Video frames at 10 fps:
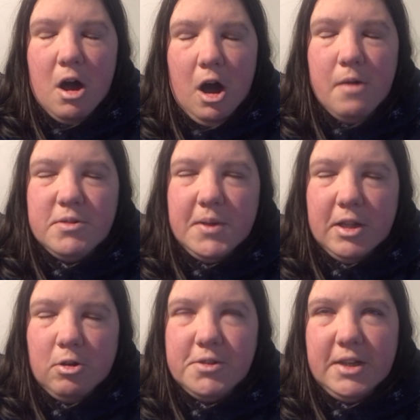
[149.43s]
I'm
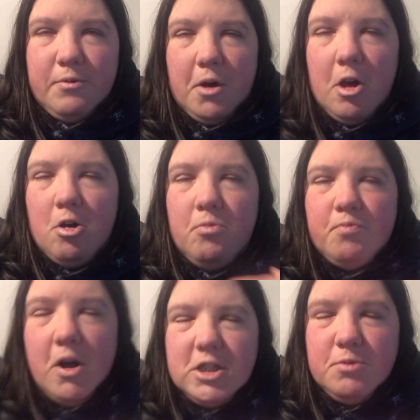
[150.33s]
speaking obviously from my
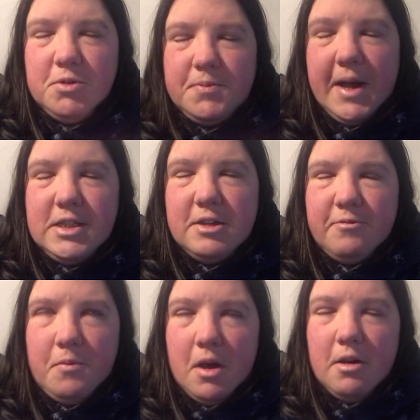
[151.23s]
own personal
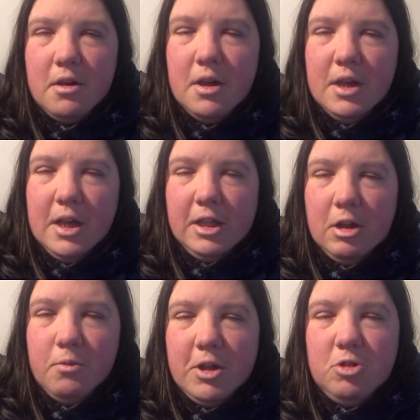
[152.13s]
perspective, but, you
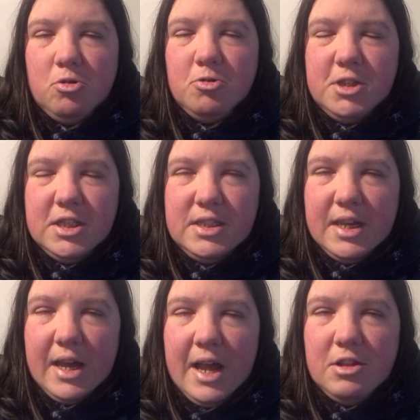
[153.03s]
know, when you're
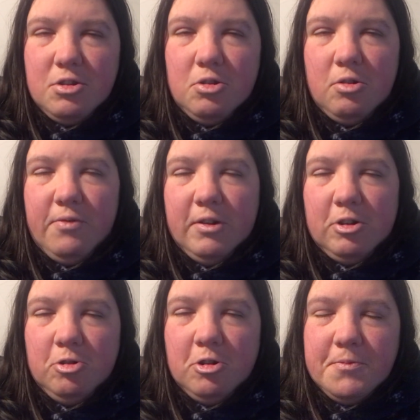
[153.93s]
autistic and you feel
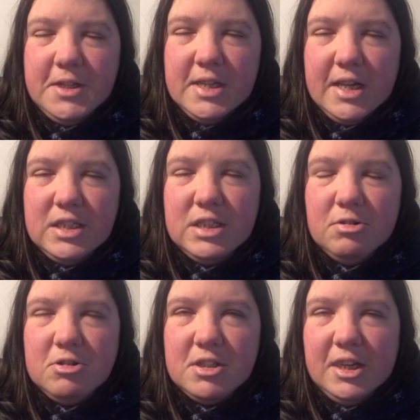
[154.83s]
like you're not being taken
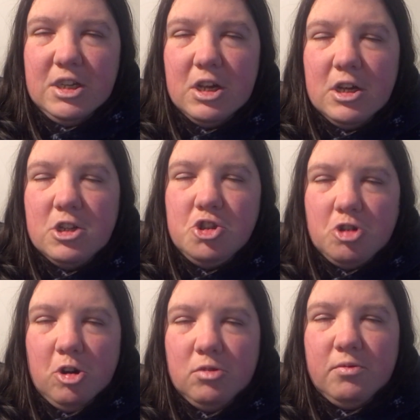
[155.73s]
seriously,
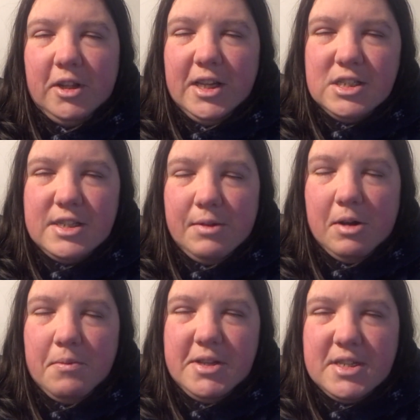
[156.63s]
John really has
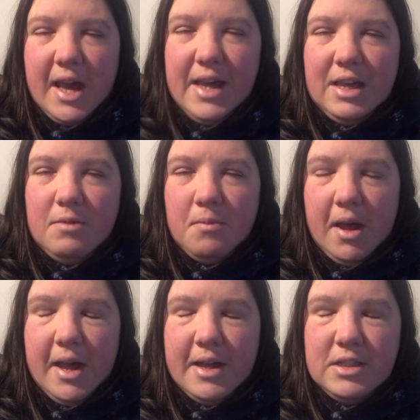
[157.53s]
stepped up his game
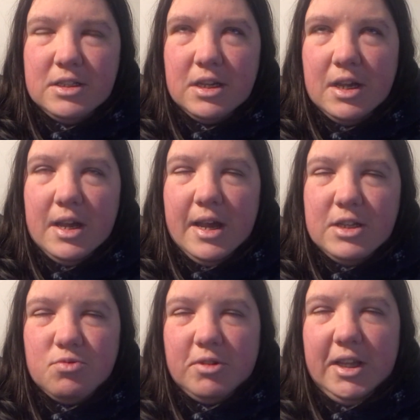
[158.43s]
and
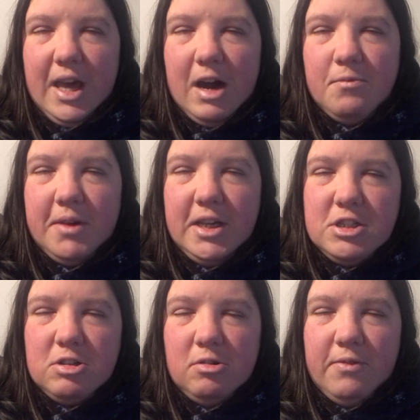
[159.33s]
has really helped me
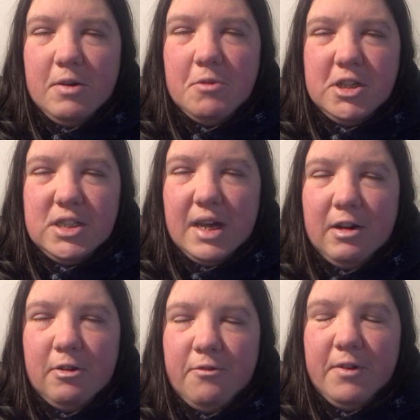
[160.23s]
to feel
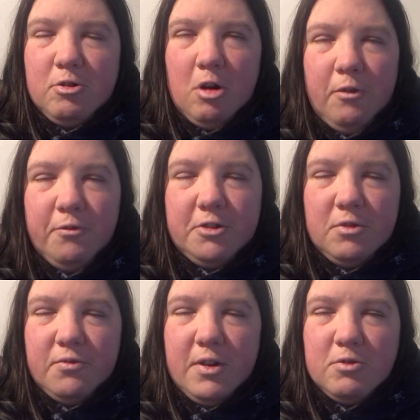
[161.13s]
myself, feel
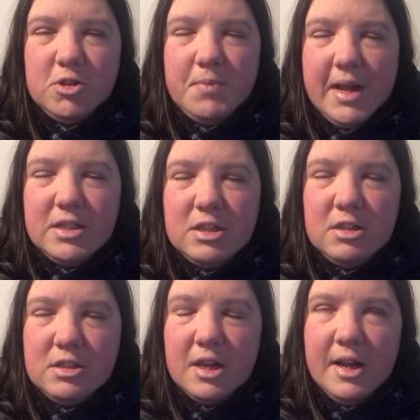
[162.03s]
confident, feel
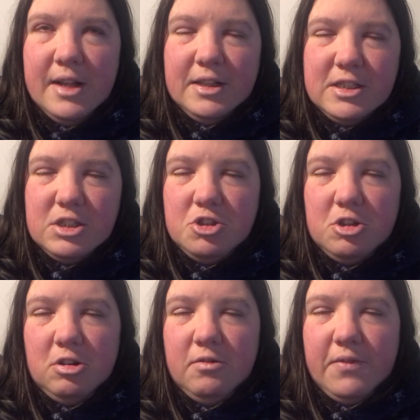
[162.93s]
respected, listened
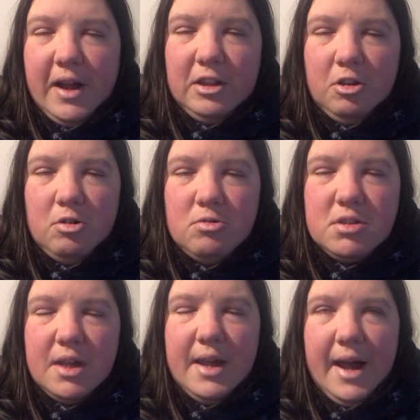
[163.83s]
to,
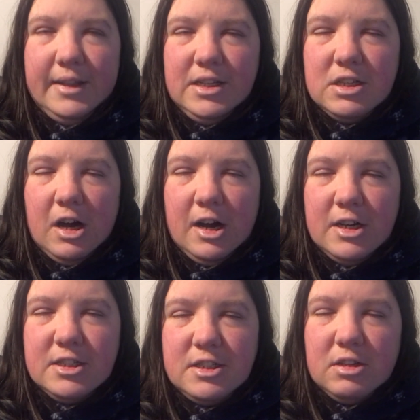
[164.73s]
valued. And he
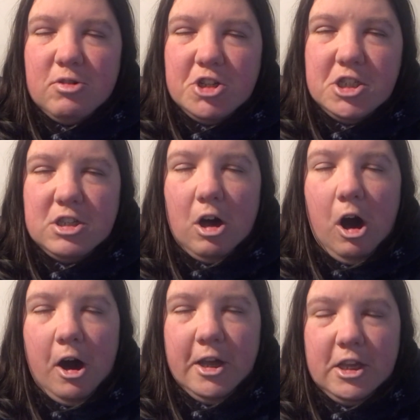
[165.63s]
asks the questions that
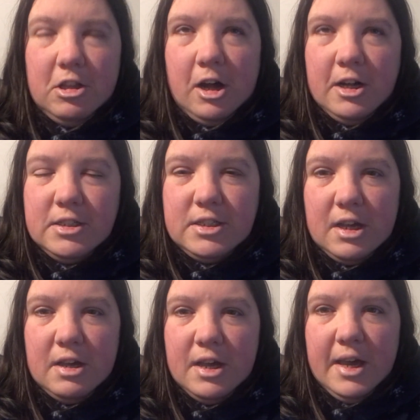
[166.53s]
I can
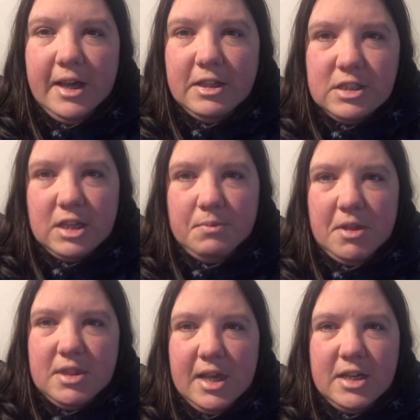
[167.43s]
answer. He doesn't give
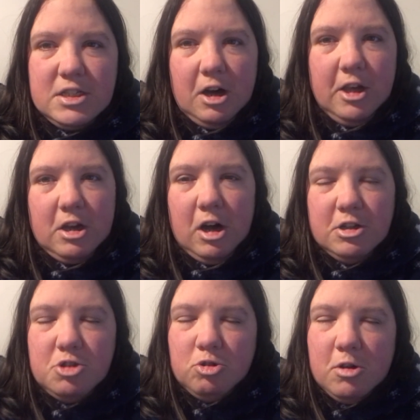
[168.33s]
me things that I
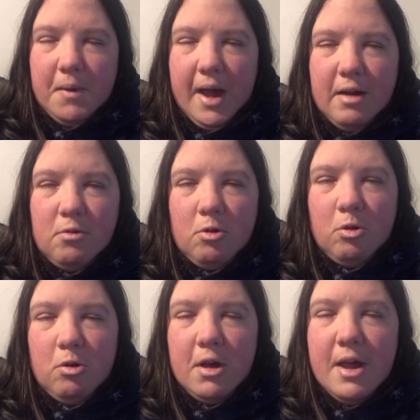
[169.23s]
can't talk about
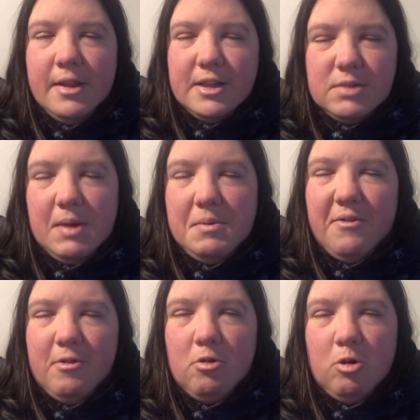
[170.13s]
or doesn't make me
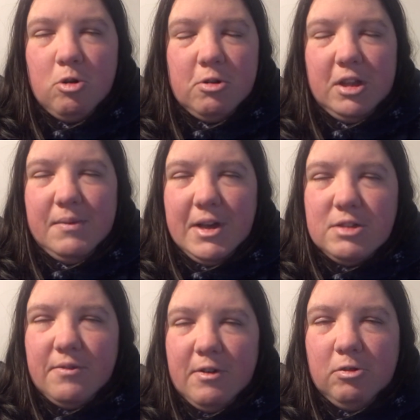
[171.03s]
feel awkward. He
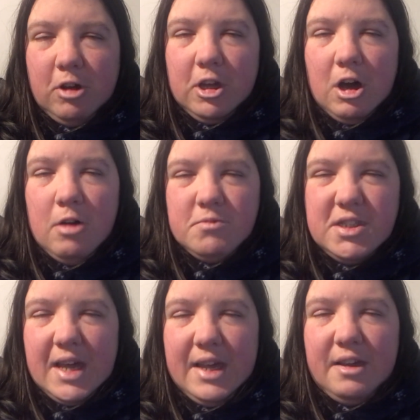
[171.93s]
makes me feel like I'm
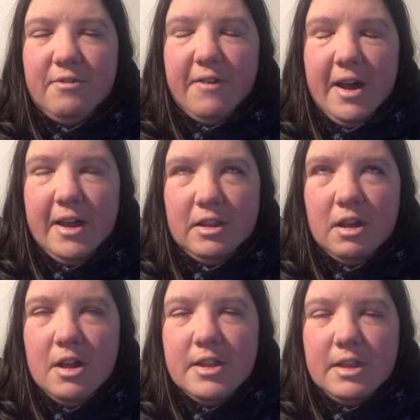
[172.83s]
safe and
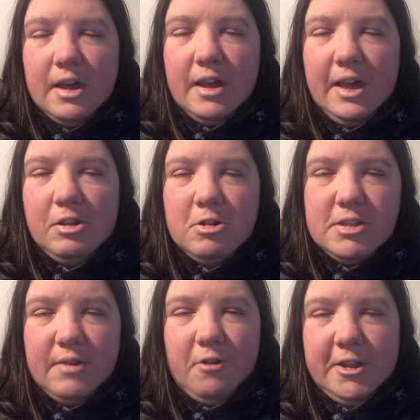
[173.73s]
that he knows
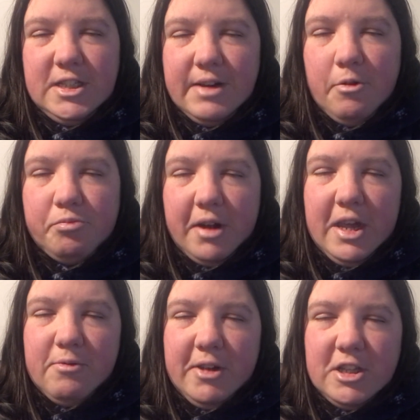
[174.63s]
that if I need to have a
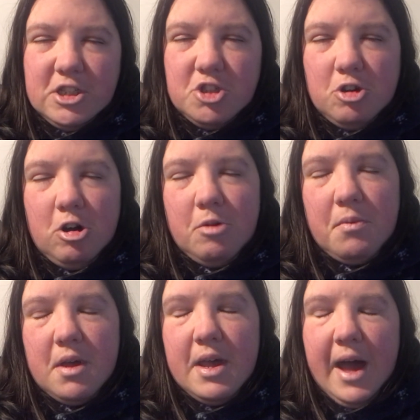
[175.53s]
break, we can
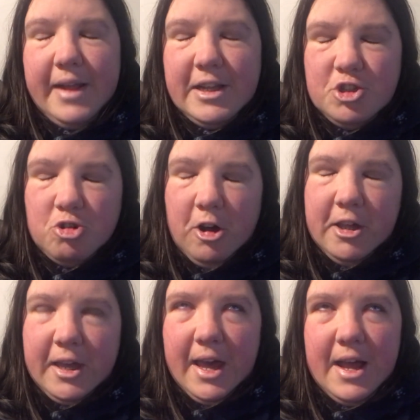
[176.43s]
stop and then try
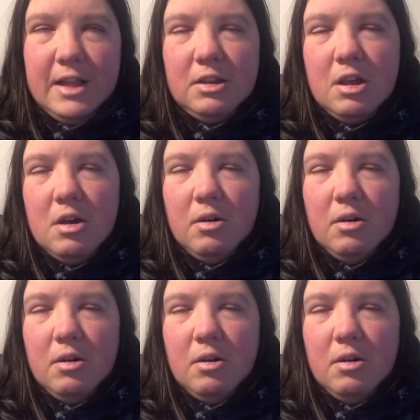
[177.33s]
again.